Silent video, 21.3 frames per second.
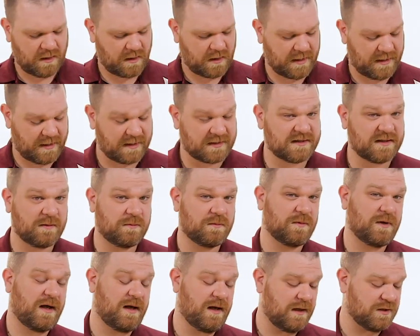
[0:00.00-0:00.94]
All right, next up,
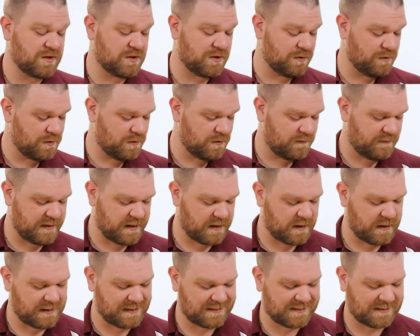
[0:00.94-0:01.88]
uh, two new
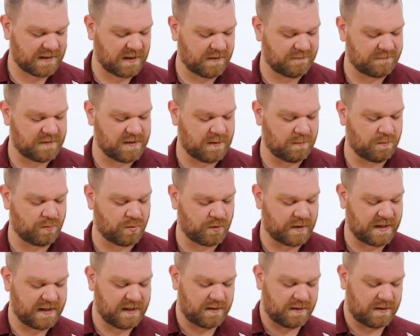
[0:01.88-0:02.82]
variants of the
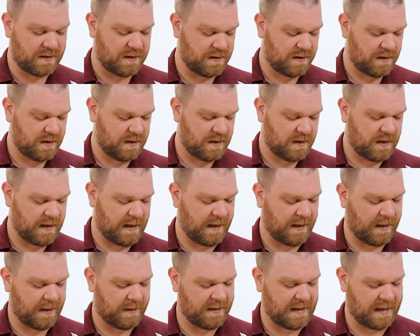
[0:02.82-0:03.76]
Brigand.
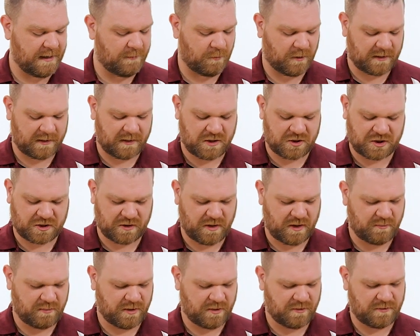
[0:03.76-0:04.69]
Uh, and I wanted to show
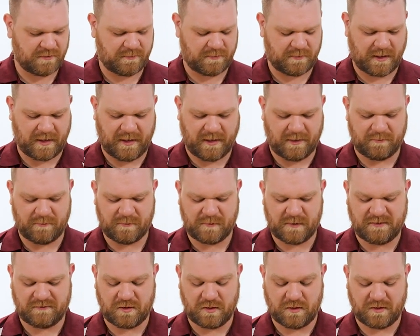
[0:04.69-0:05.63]
you both, um,
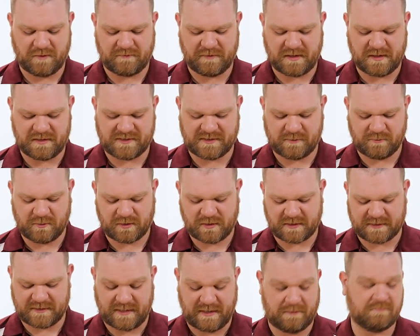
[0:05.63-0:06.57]
even though they're very similar,
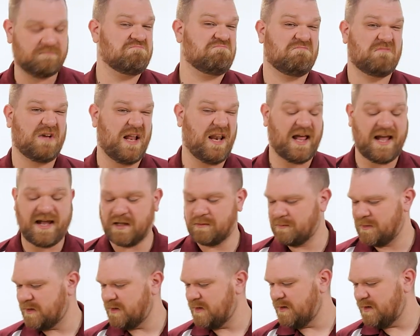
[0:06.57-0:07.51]
because I, I like
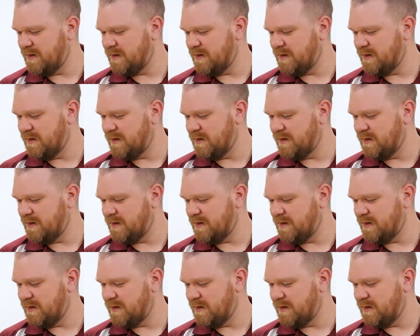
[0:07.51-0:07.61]
them.